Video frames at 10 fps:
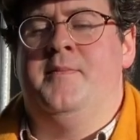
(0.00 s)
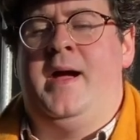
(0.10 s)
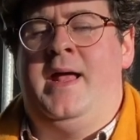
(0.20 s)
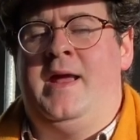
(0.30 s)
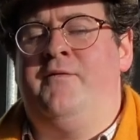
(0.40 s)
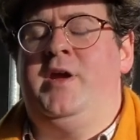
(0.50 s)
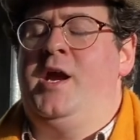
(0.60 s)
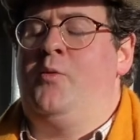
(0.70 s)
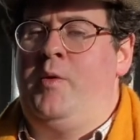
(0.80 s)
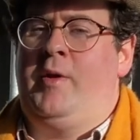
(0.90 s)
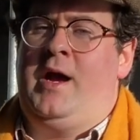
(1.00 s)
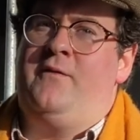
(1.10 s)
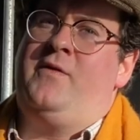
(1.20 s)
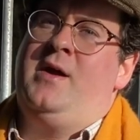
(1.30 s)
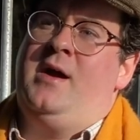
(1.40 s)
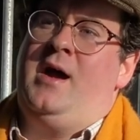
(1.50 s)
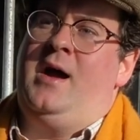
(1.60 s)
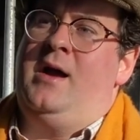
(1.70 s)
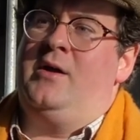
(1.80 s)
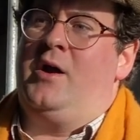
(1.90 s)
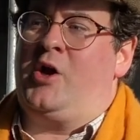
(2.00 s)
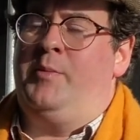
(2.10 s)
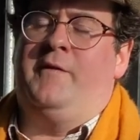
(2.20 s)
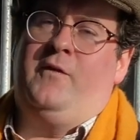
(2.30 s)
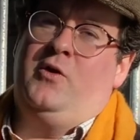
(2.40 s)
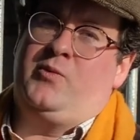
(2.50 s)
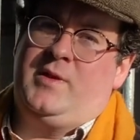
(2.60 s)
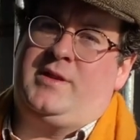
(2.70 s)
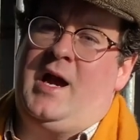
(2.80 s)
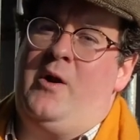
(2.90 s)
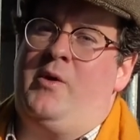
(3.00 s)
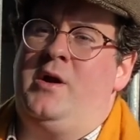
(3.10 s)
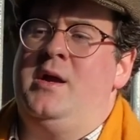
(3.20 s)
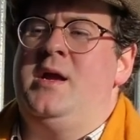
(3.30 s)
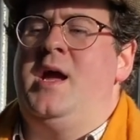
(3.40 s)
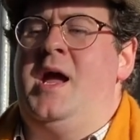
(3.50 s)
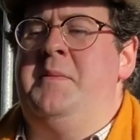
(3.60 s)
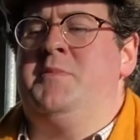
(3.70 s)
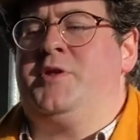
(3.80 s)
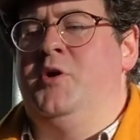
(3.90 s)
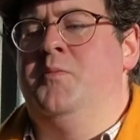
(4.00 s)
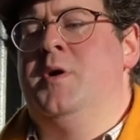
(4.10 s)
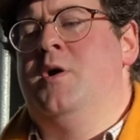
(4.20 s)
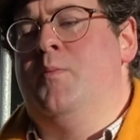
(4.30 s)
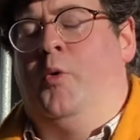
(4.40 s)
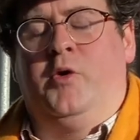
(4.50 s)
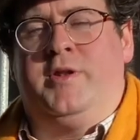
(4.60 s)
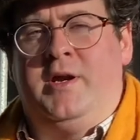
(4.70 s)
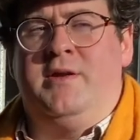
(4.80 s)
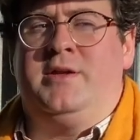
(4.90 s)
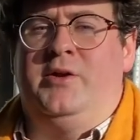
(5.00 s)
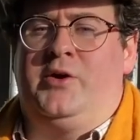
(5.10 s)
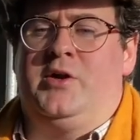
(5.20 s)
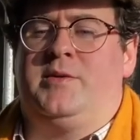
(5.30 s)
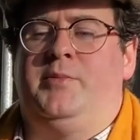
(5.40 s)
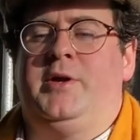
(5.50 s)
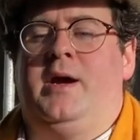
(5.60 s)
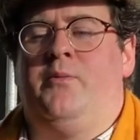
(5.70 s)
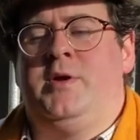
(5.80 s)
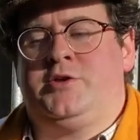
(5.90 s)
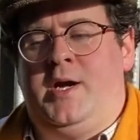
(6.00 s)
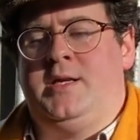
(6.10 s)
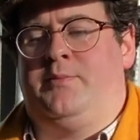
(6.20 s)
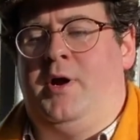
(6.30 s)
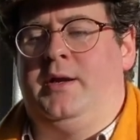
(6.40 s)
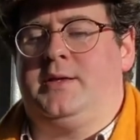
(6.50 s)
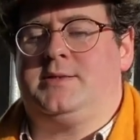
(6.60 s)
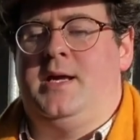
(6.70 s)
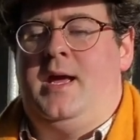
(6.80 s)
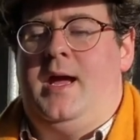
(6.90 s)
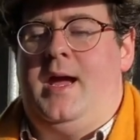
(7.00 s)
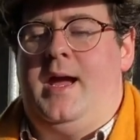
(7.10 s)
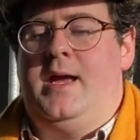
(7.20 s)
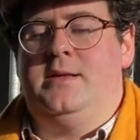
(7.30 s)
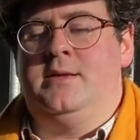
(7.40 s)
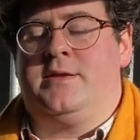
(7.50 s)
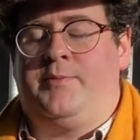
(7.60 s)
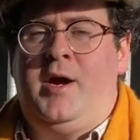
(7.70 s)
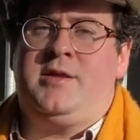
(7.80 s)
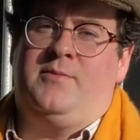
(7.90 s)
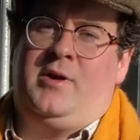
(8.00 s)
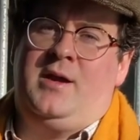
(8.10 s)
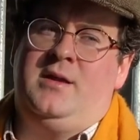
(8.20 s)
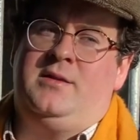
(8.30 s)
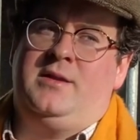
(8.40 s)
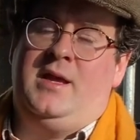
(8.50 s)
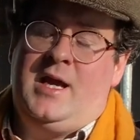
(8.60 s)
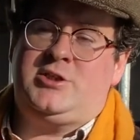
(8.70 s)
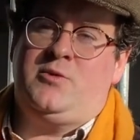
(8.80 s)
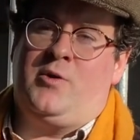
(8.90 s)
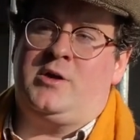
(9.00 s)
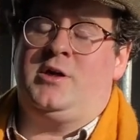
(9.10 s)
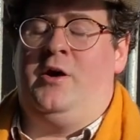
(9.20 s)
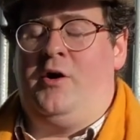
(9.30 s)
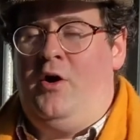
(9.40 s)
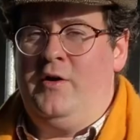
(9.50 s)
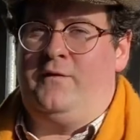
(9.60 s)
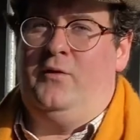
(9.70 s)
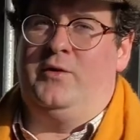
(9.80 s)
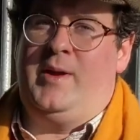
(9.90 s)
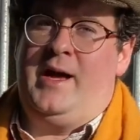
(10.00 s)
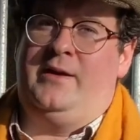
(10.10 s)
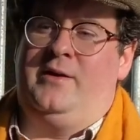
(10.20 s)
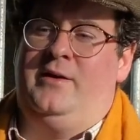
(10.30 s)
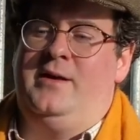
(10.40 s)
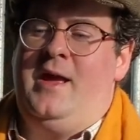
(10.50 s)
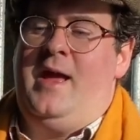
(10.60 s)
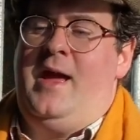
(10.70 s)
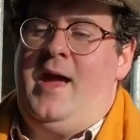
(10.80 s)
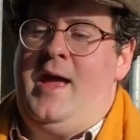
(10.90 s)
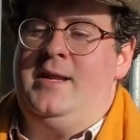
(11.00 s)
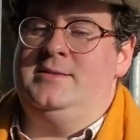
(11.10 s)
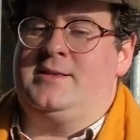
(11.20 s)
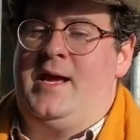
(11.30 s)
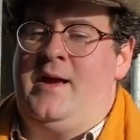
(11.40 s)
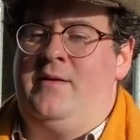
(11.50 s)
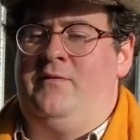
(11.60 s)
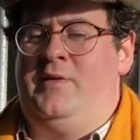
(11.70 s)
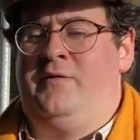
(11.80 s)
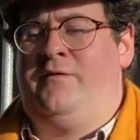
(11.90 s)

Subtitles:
every year we would have a couple of foals with scour, and some more serious than others. But we tried the product, and surprise surprise, it actually worked on all the foals we had it on. And it's